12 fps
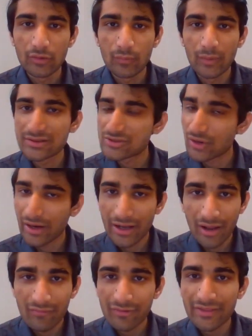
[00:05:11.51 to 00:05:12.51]
Once you are
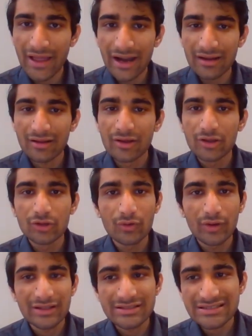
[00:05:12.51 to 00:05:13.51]
done with that, you
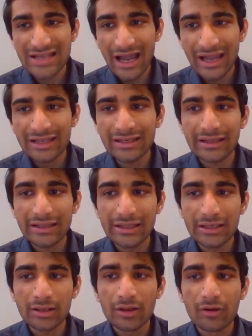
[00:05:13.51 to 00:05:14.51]
can sign in